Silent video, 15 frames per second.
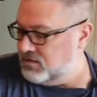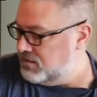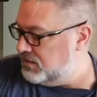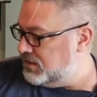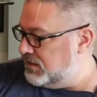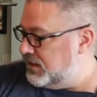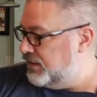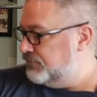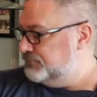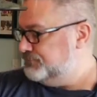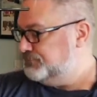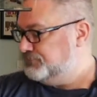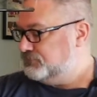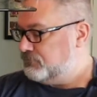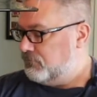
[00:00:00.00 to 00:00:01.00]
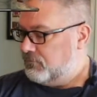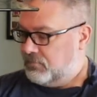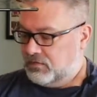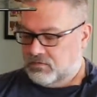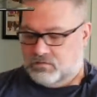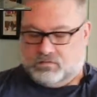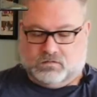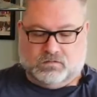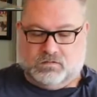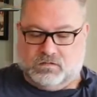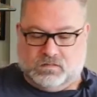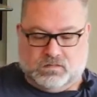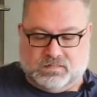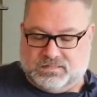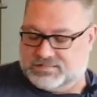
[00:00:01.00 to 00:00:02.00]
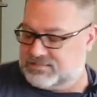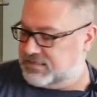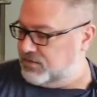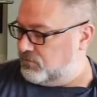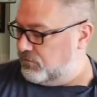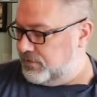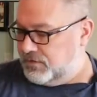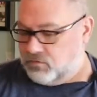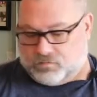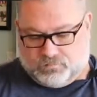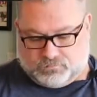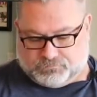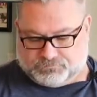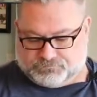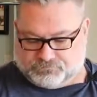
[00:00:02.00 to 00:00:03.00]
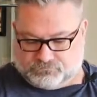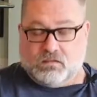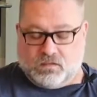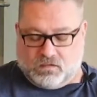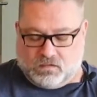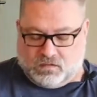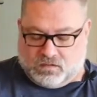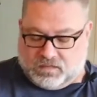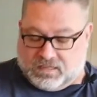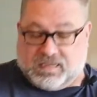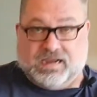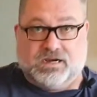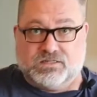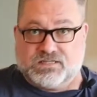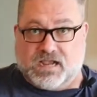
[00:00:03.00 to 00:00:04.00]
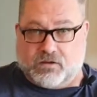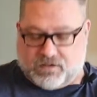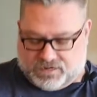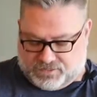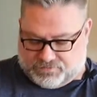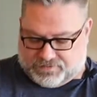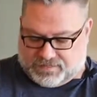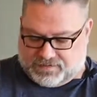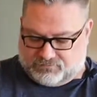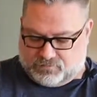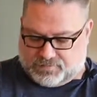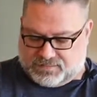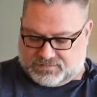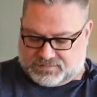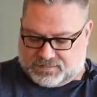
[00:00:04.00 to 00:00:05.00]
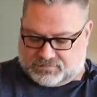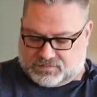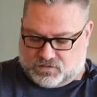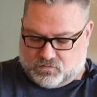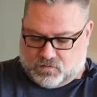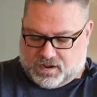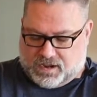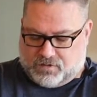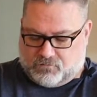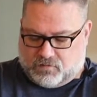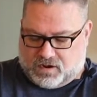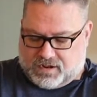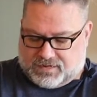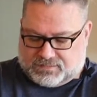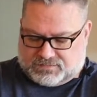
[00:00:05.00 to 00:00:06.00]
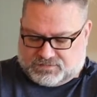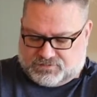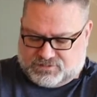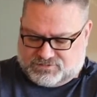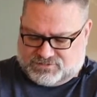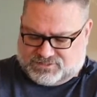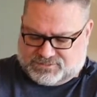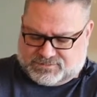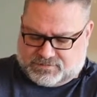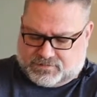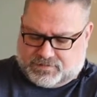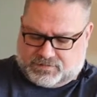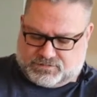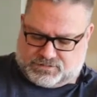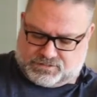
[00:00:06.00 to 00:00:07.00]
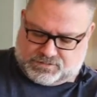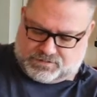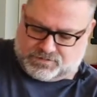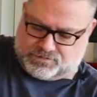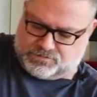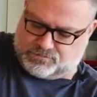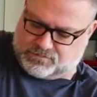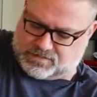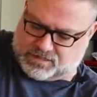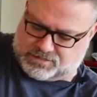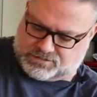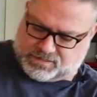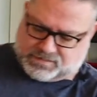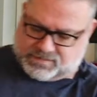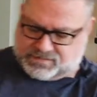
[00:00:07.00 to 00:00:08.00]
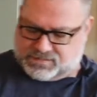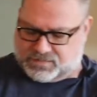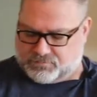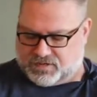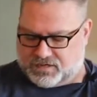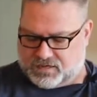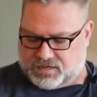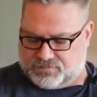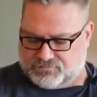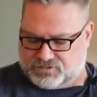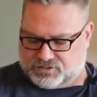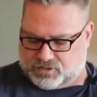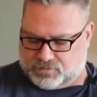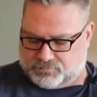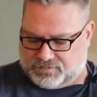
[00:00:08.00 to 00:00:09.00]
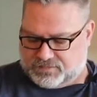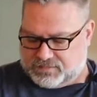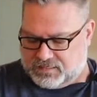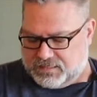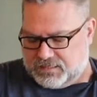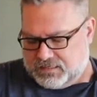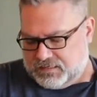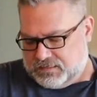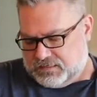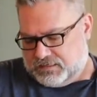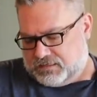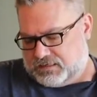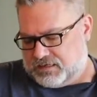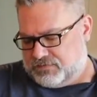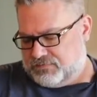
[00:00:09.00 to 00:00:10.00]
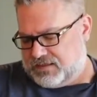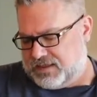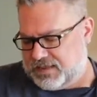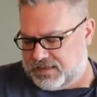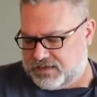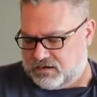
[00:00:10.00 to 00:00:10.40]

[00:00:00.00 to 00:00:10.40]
you know, let's get real. here's how I do it. Everybody's got their way, right? So you're just going to, gosh, I need to get my knife sharpened. Cut the head